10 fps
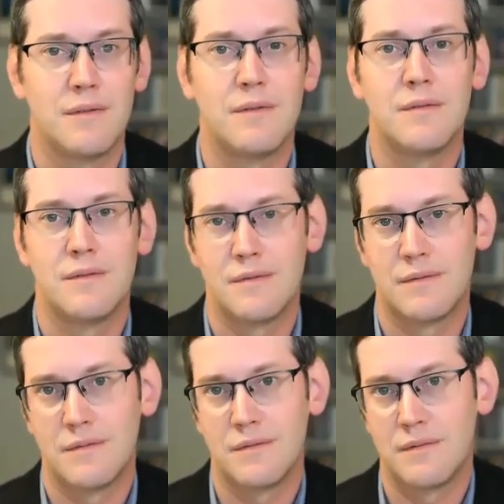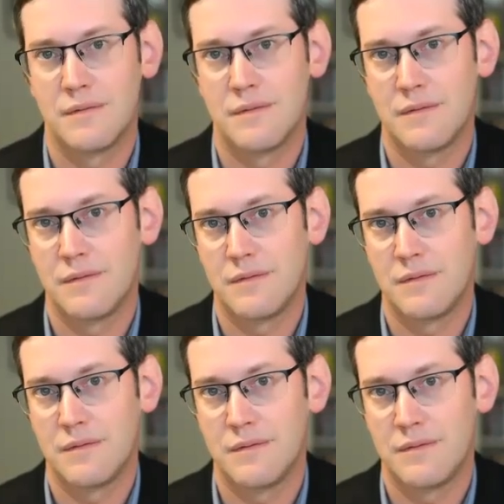
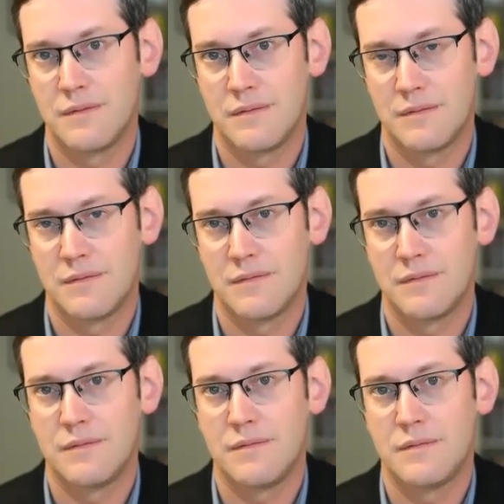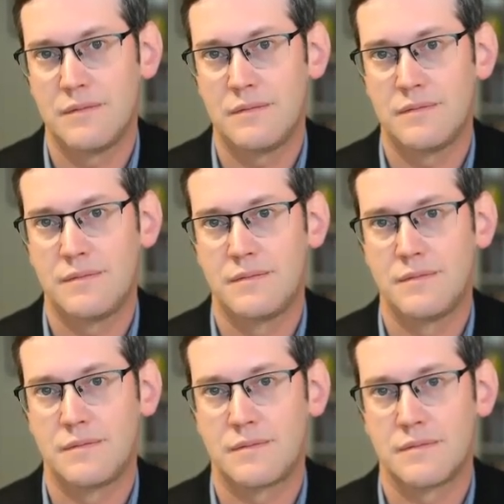
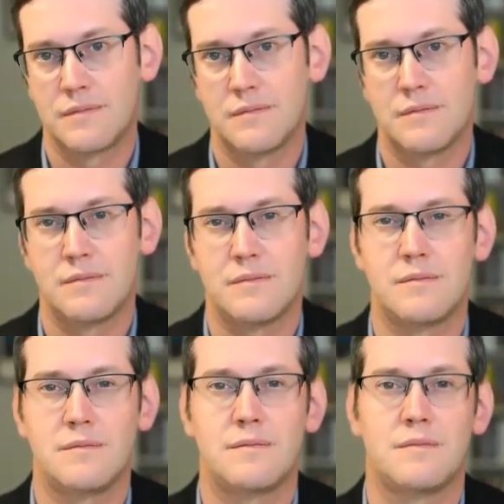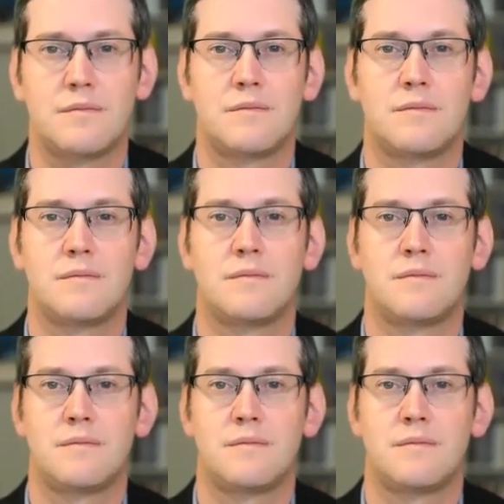No words are spoken by the person on screen.